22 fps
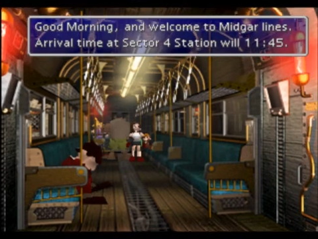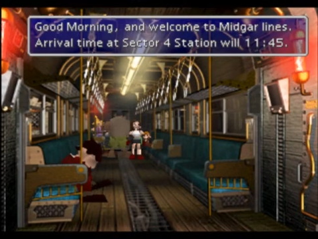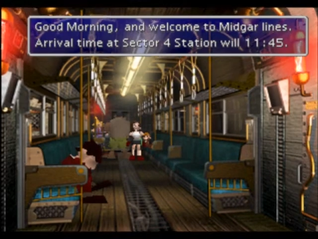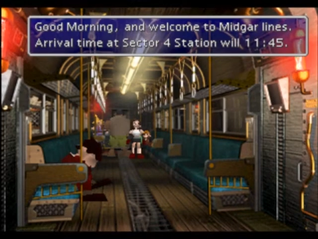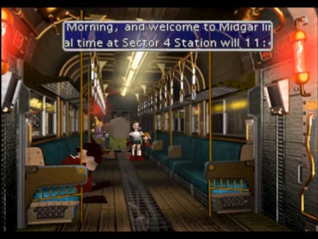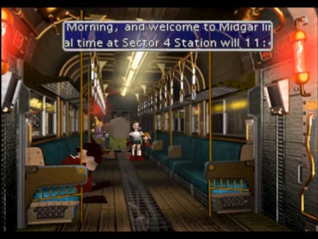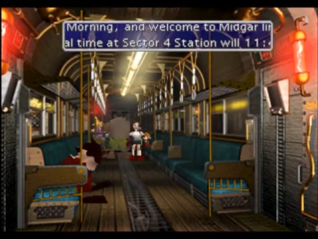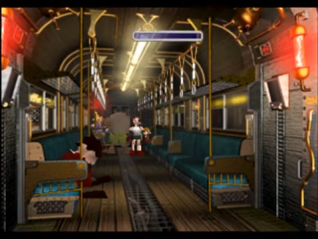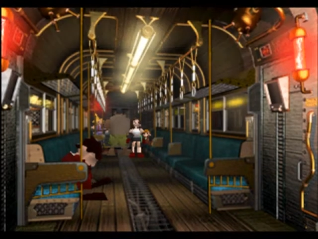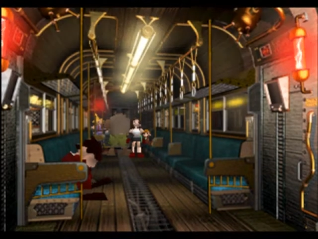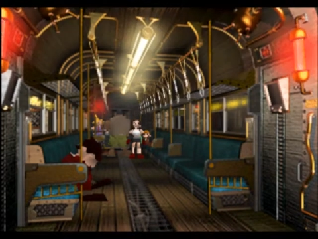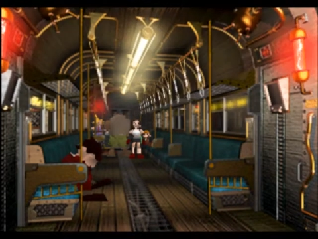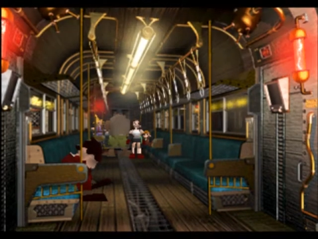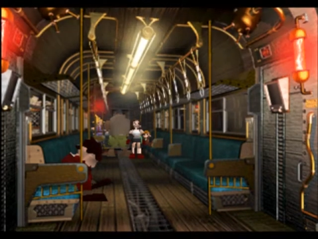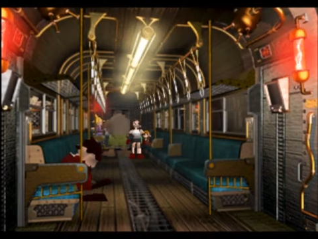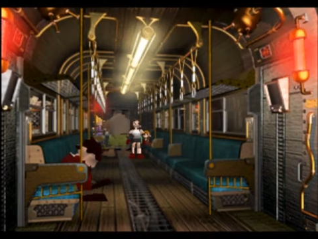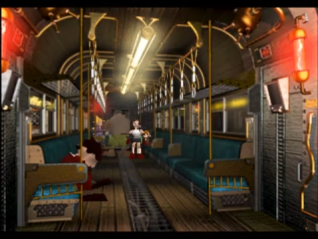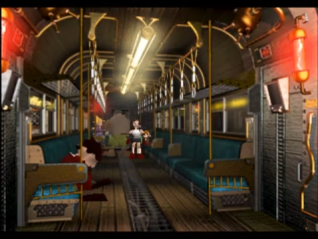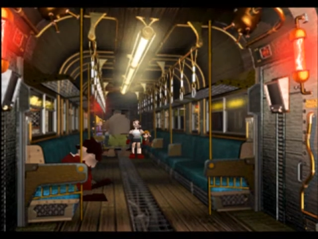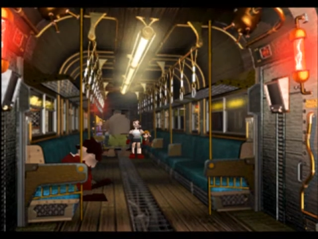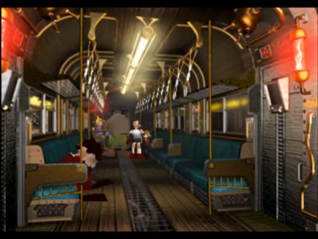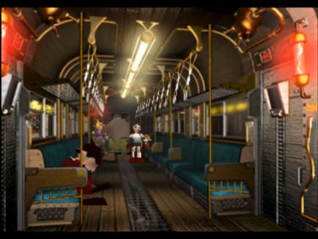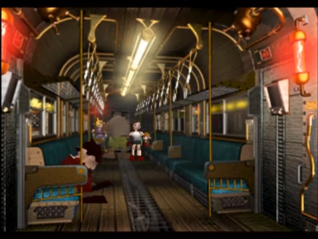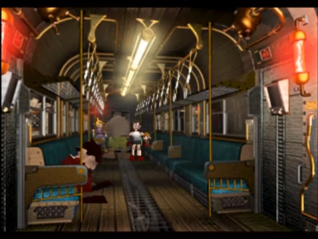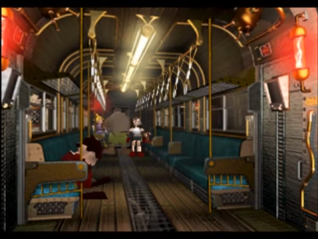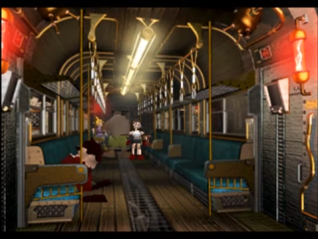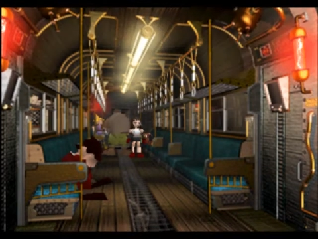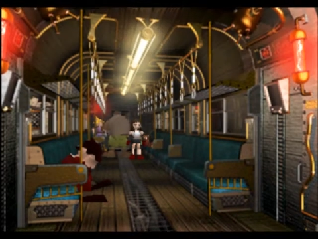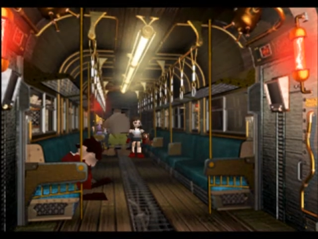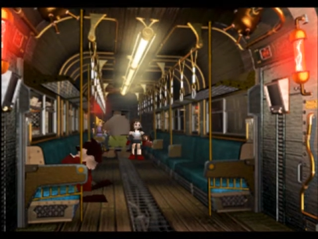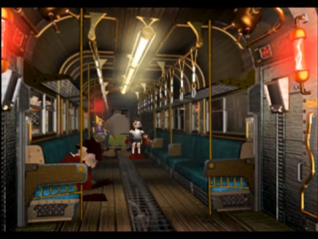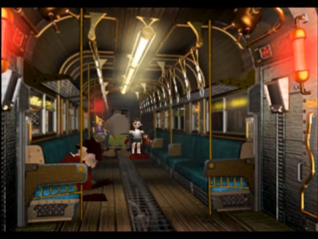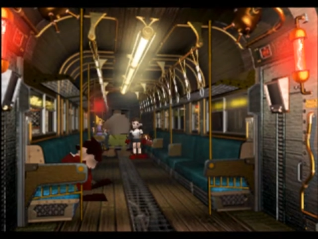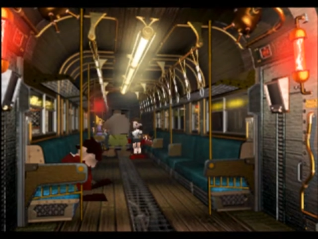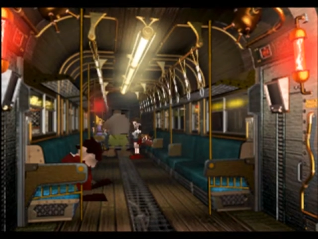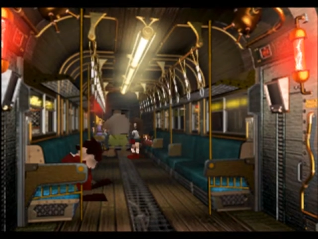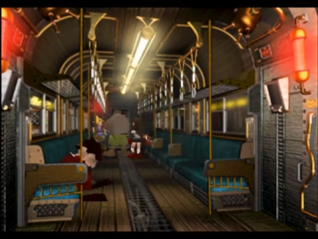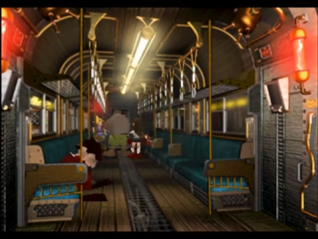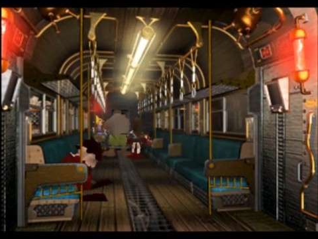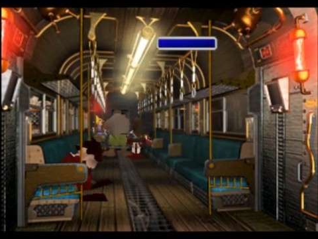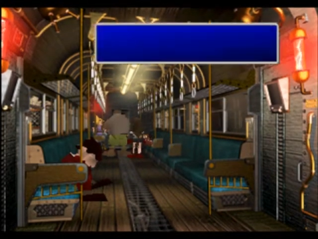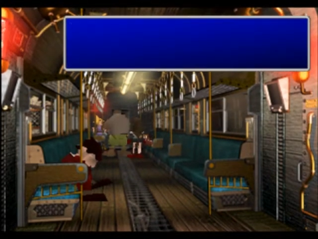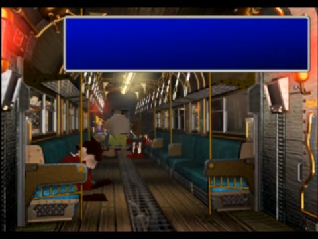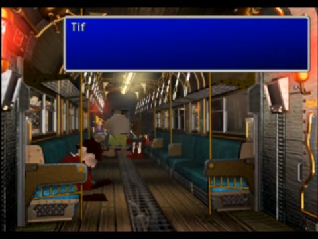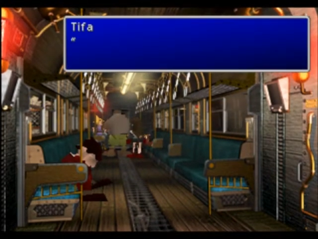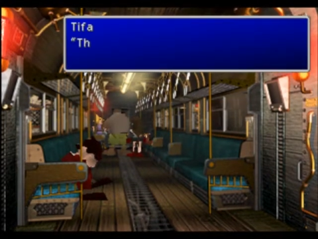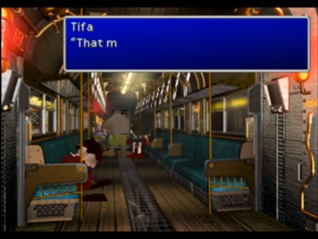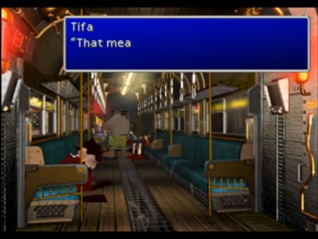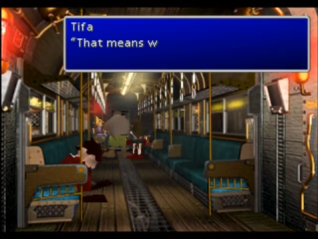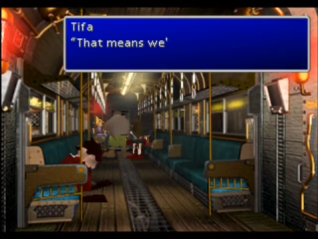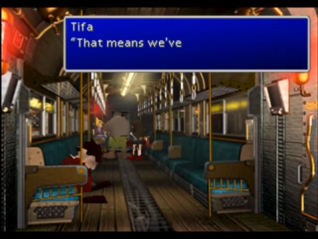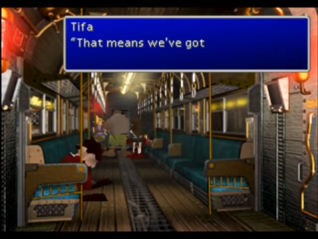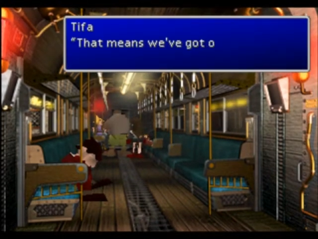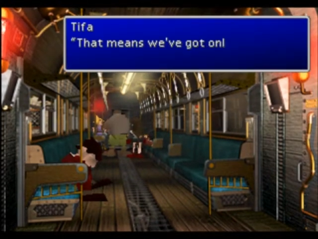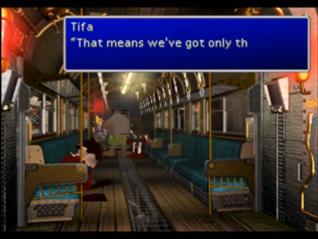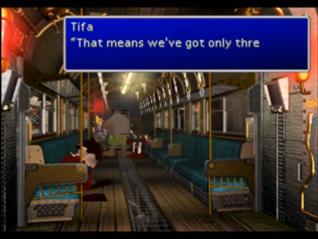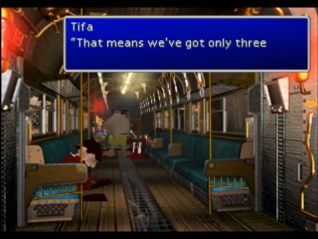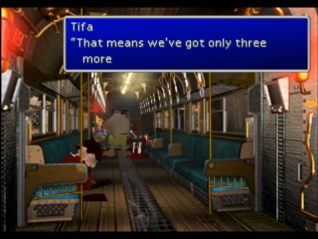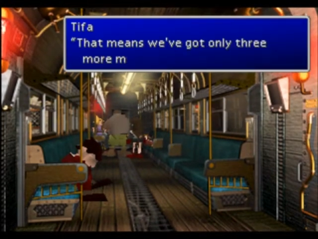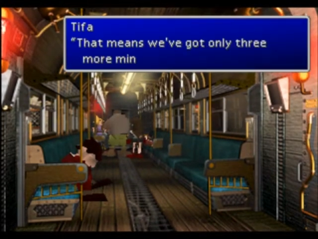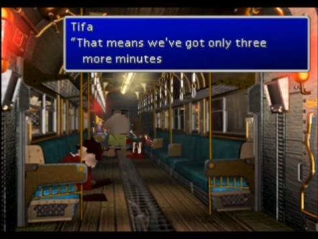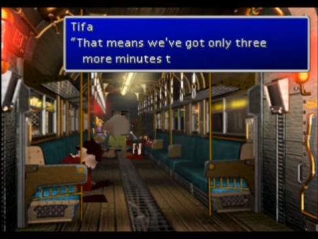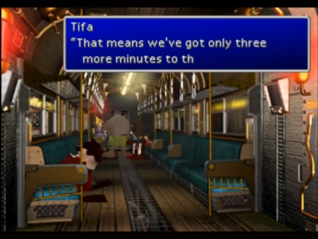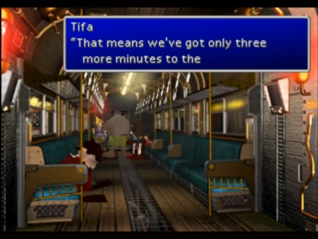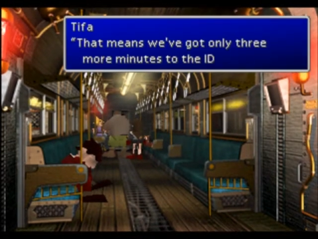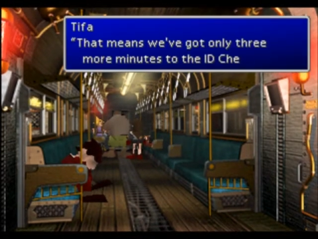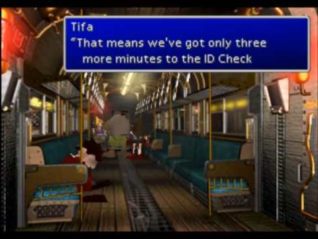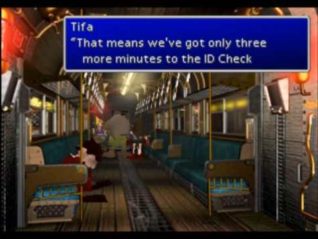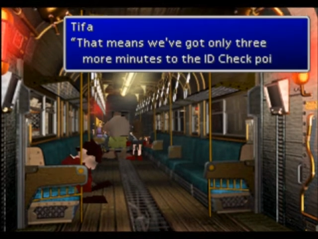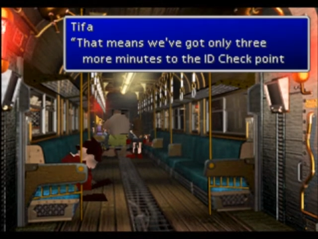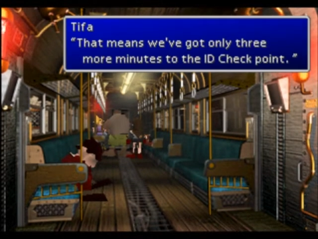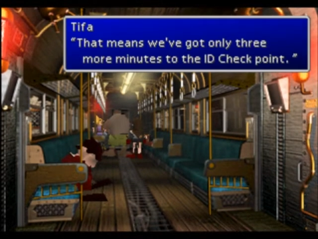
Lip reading: (no speaker visible)